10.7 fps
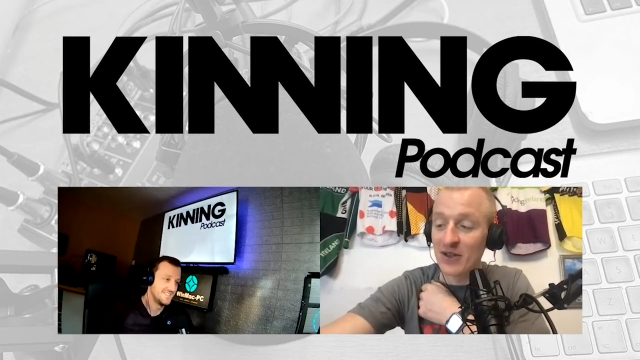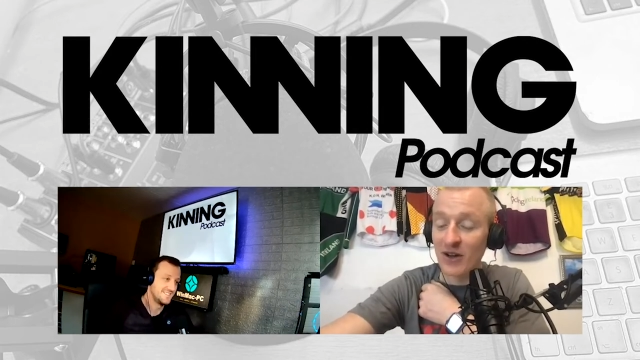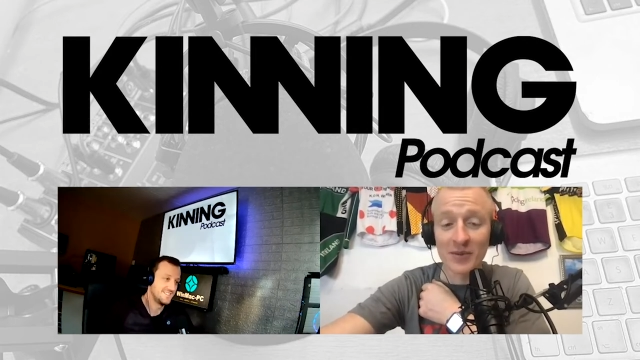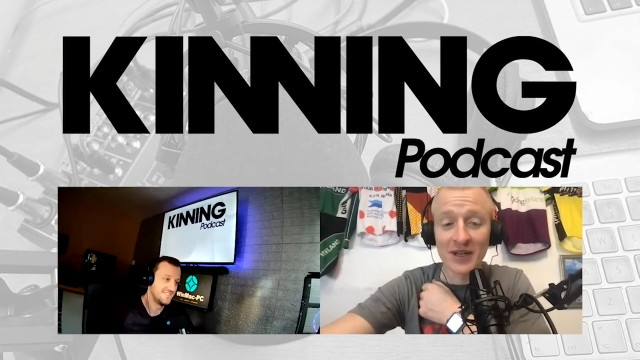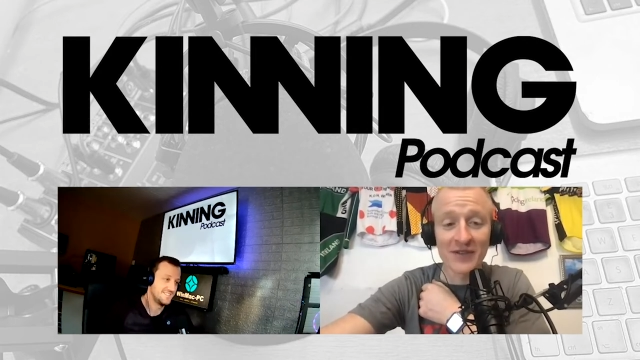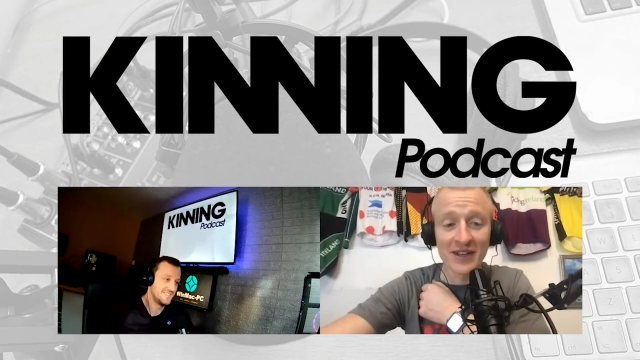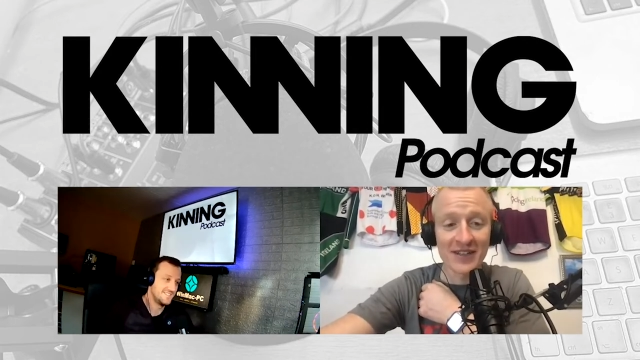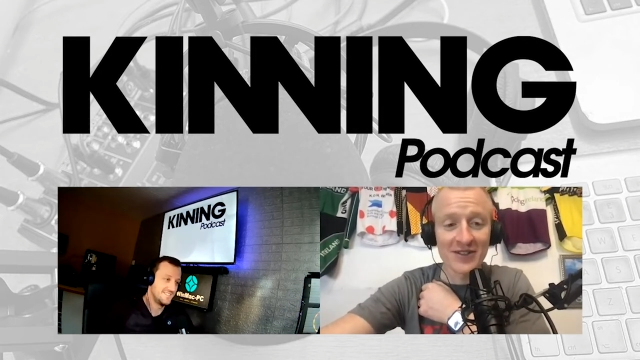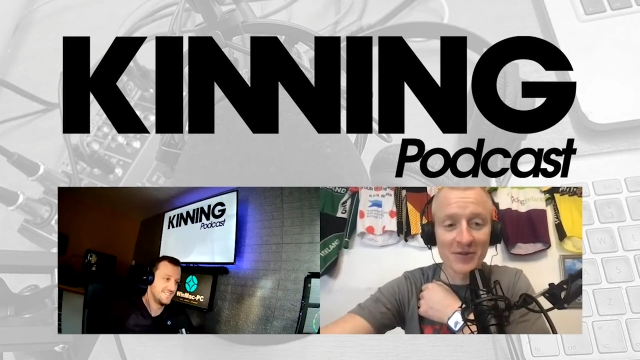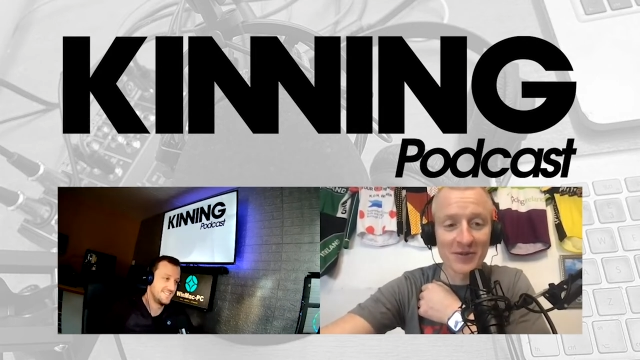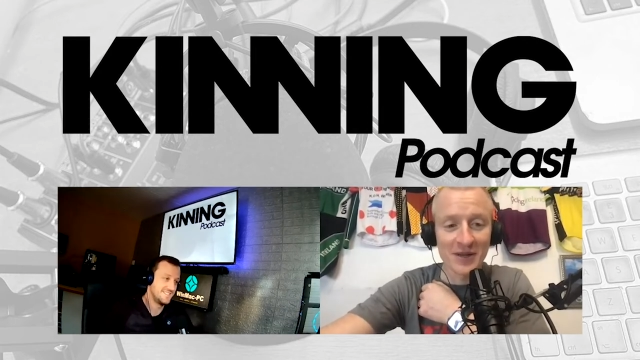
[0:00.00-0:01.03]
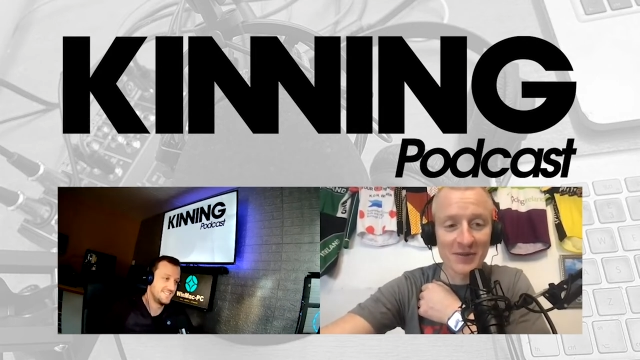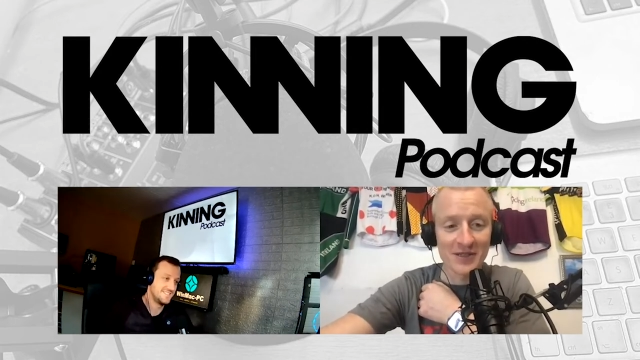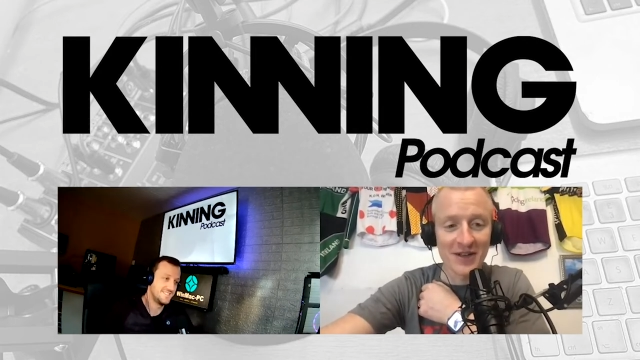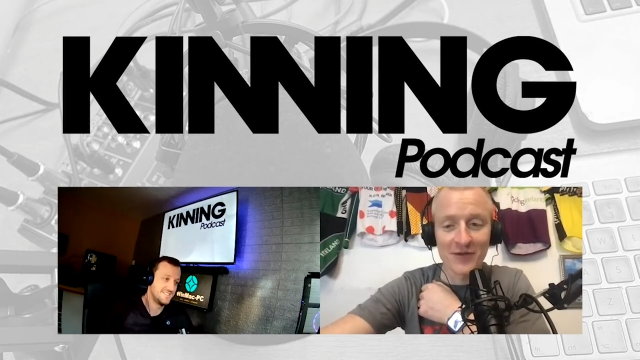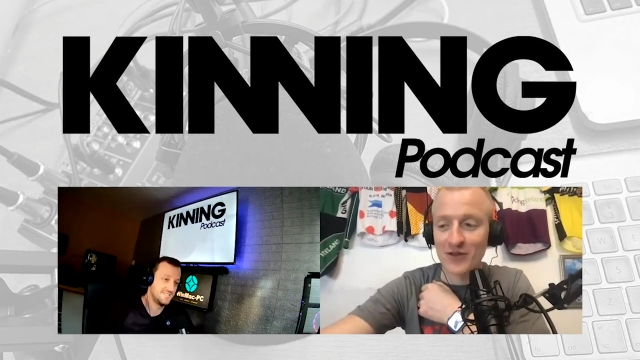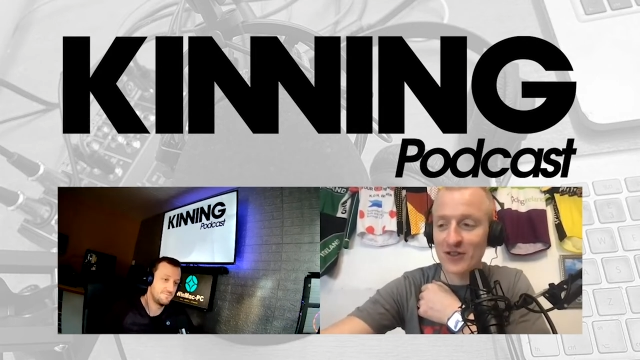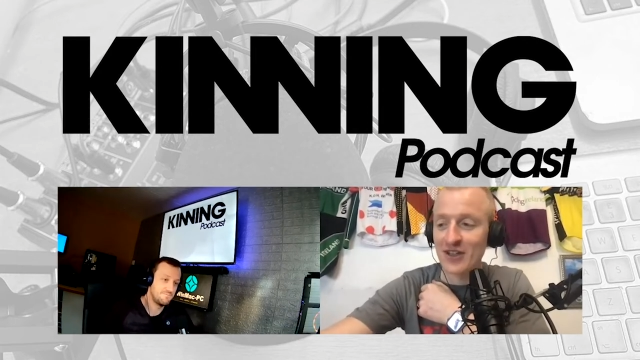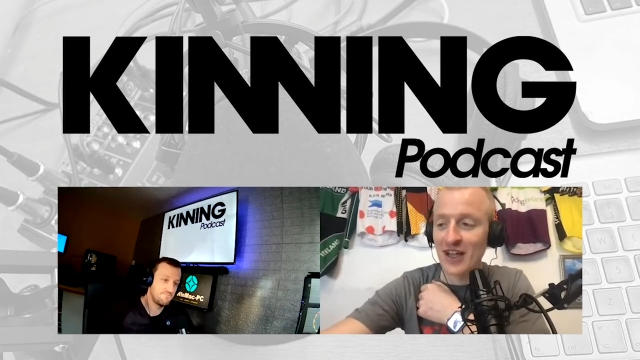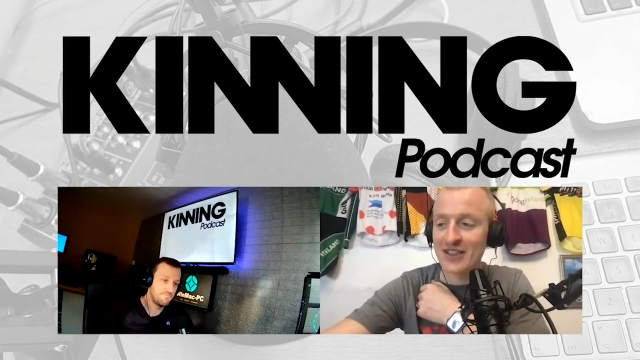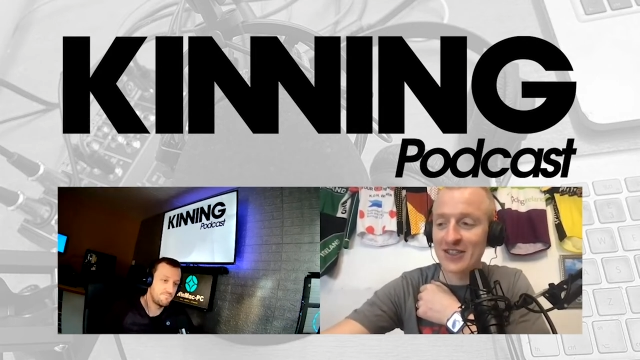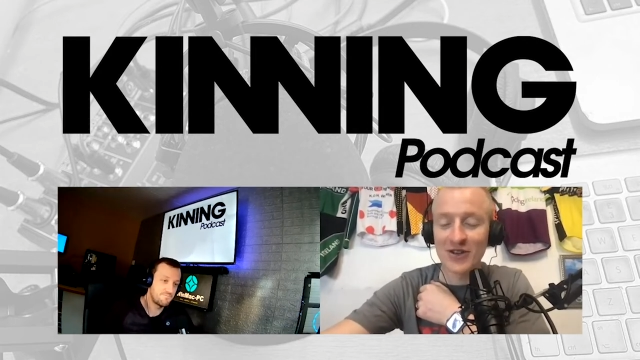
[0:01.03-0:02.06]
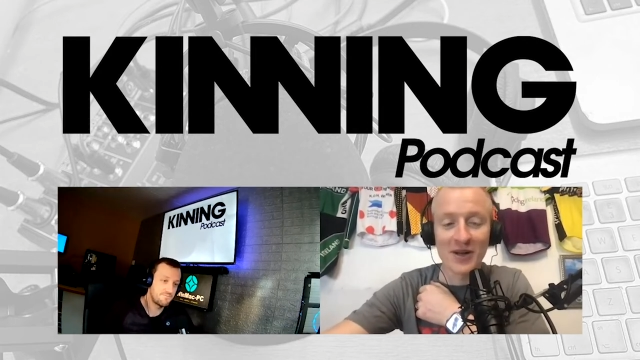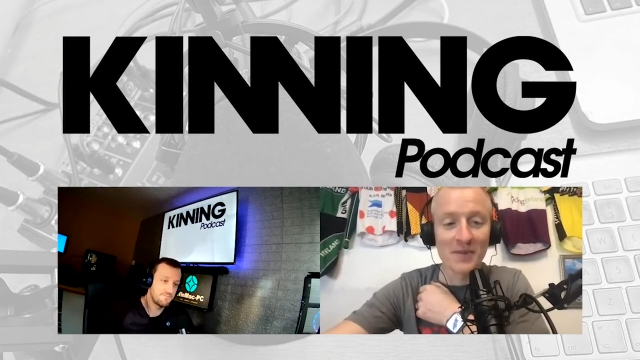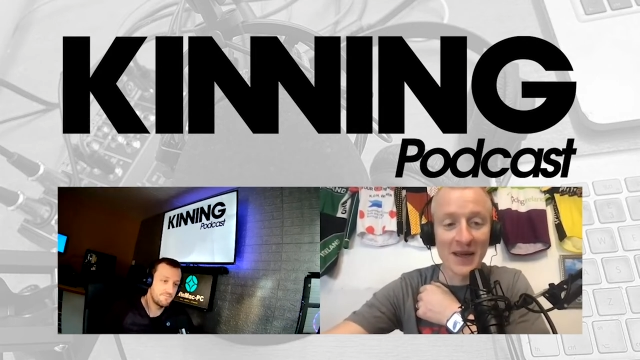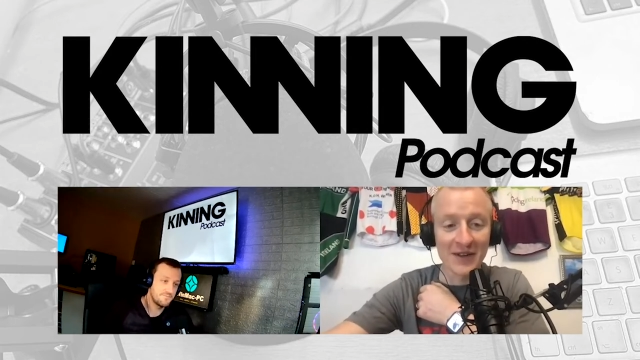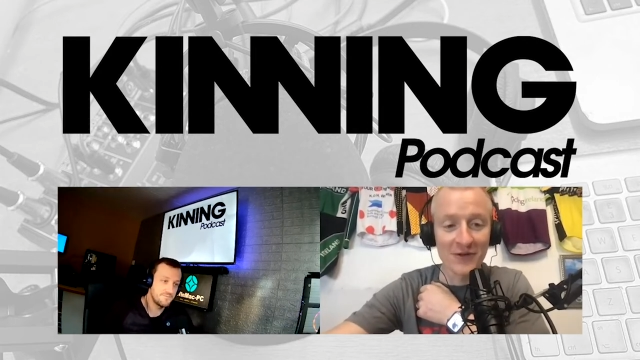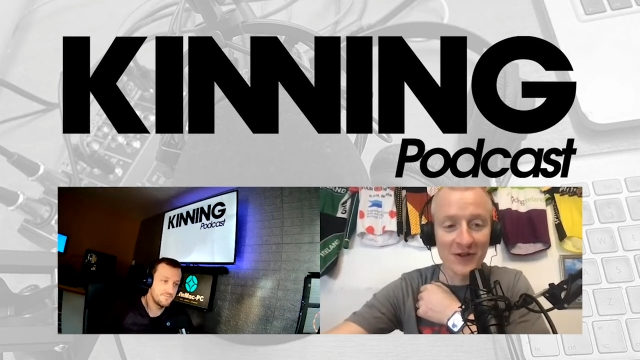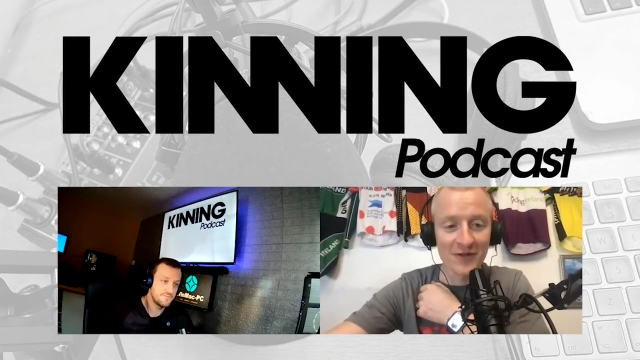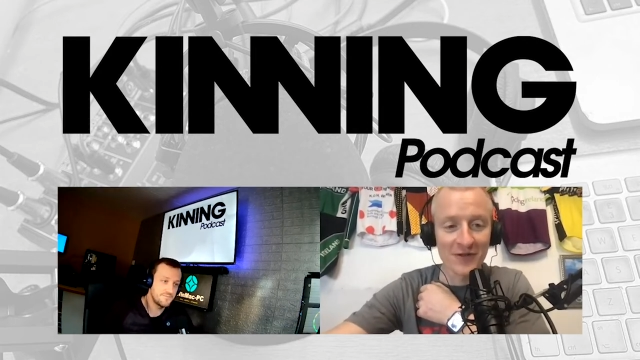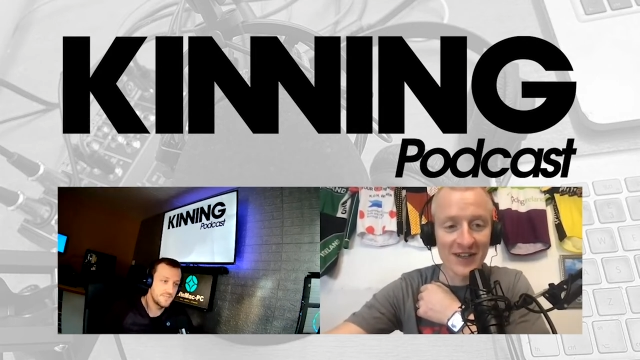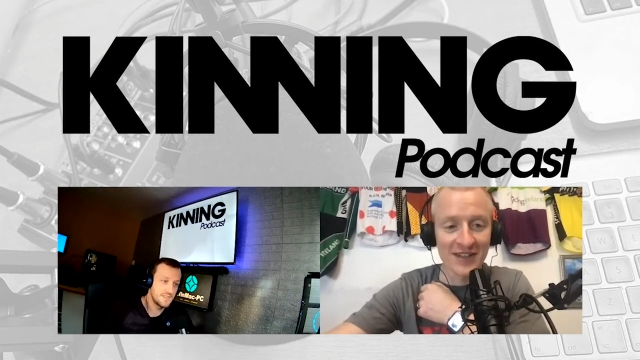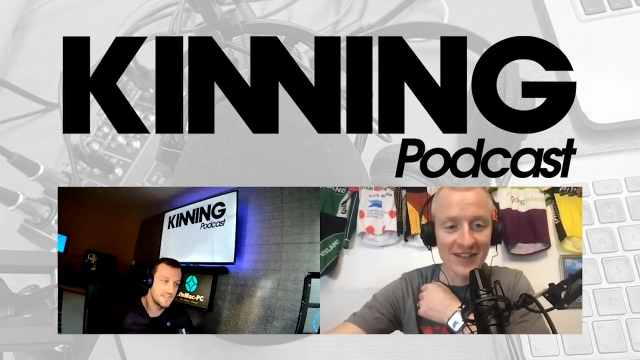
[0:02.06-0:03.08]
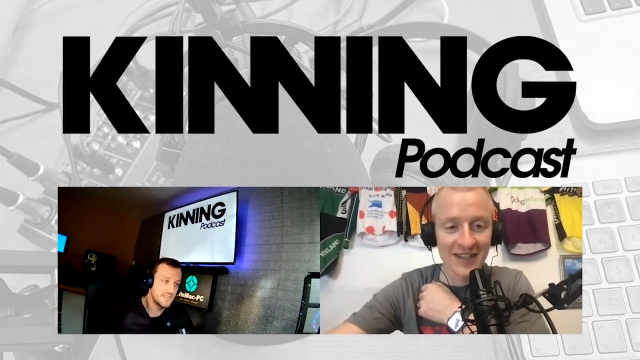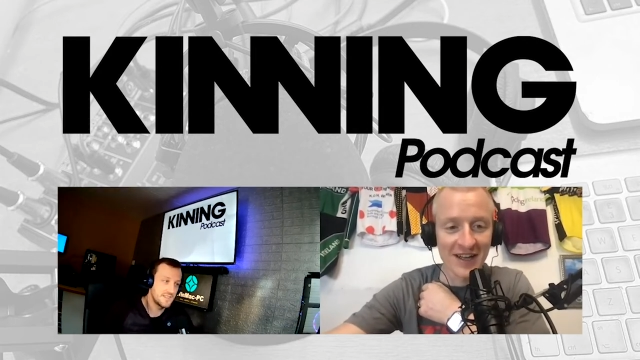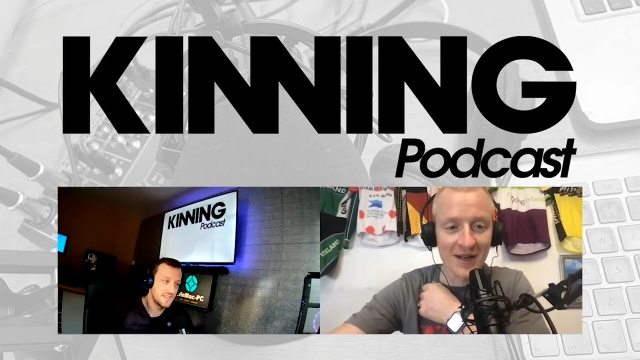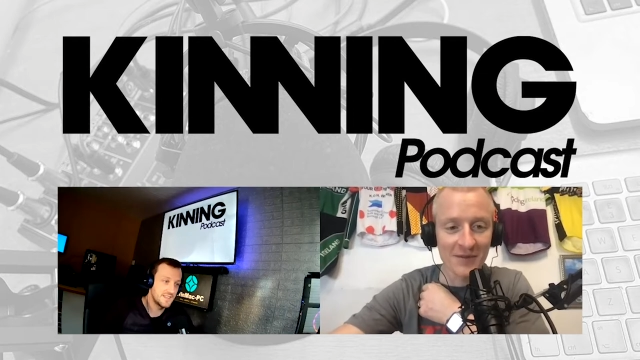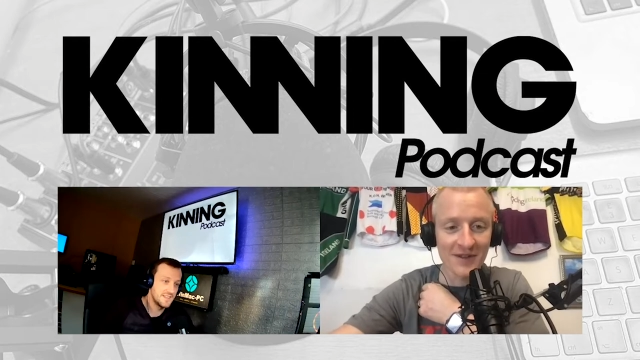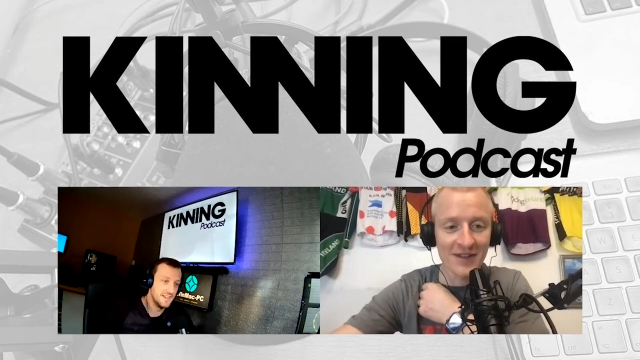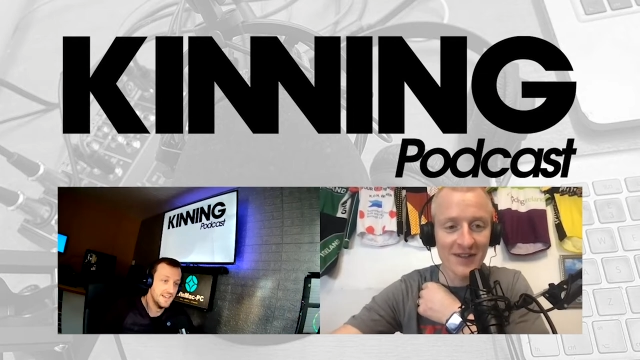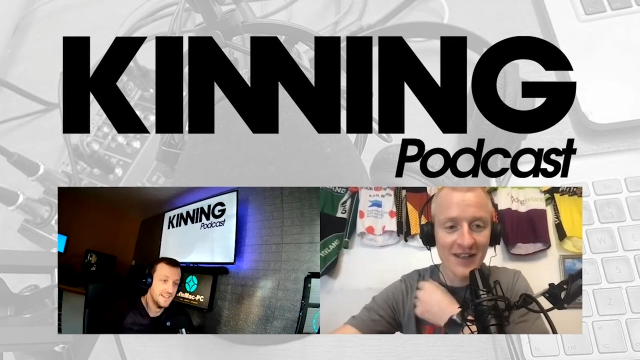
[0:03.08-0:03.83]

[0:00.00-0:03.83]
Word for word: hard to believe like someone like myself could actually try and pick for an event that didn't happen,